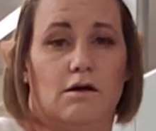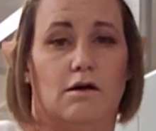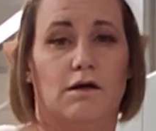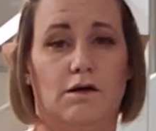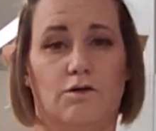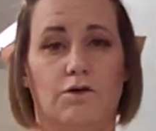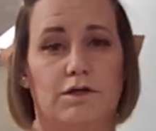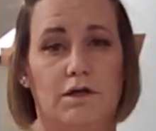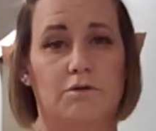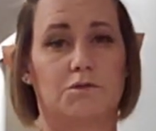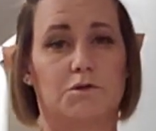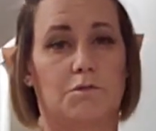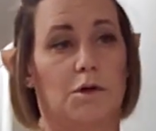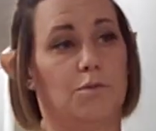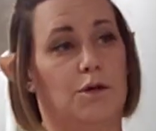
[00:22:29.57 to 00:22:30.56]
I hold it up
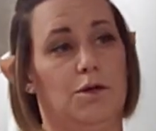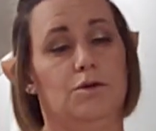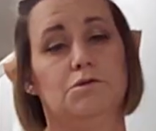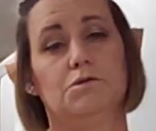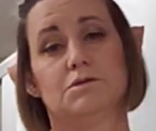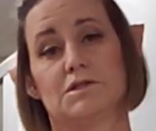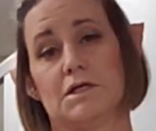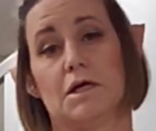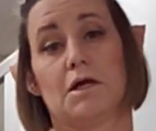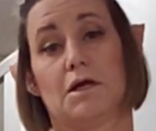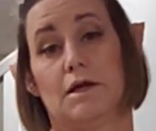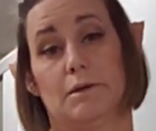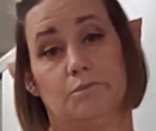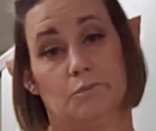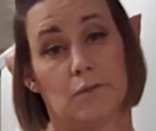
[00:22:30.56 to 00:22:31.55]
to my bow,
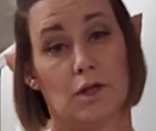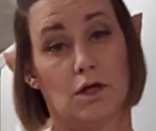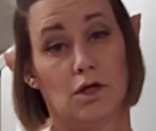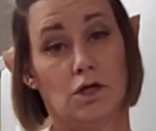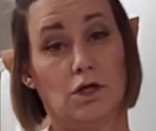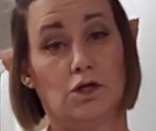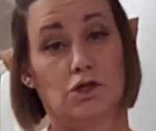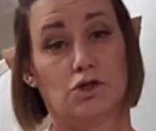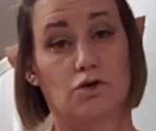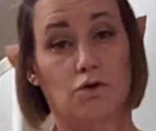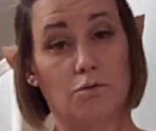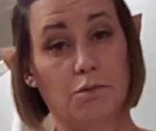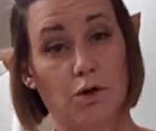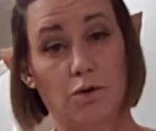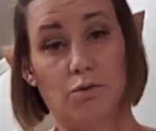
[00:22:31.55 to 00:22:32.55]
say,
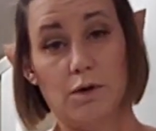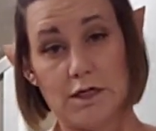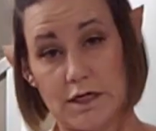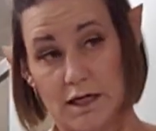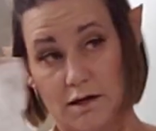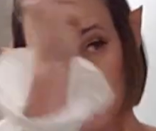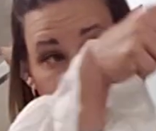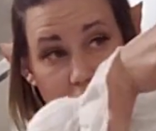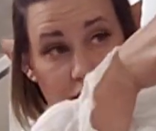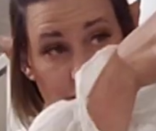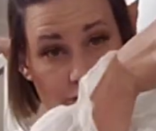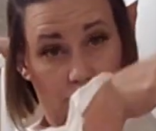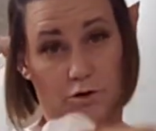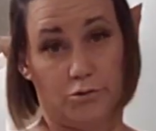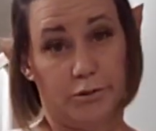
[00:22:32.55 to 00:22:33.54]
short bow, 1 damage,
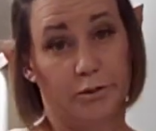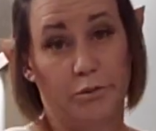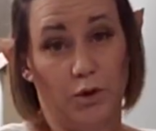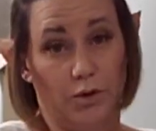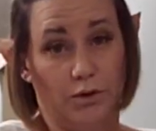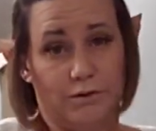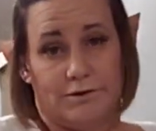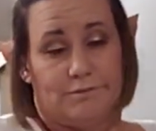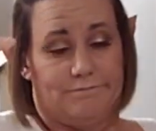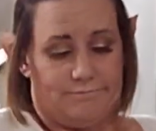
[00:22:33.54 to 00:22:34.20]
and throw my bolt.